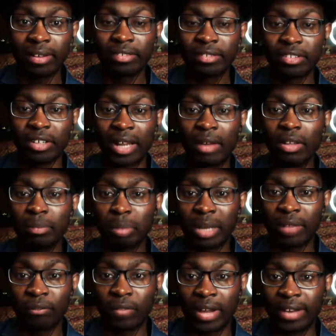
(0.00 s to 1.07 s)
So that was
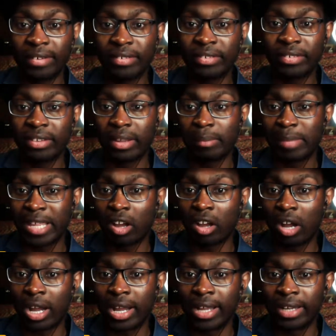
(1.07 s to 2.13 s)
pretty fun to be
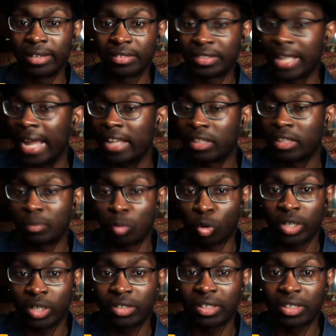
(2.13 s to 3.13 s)
on Sky Sports.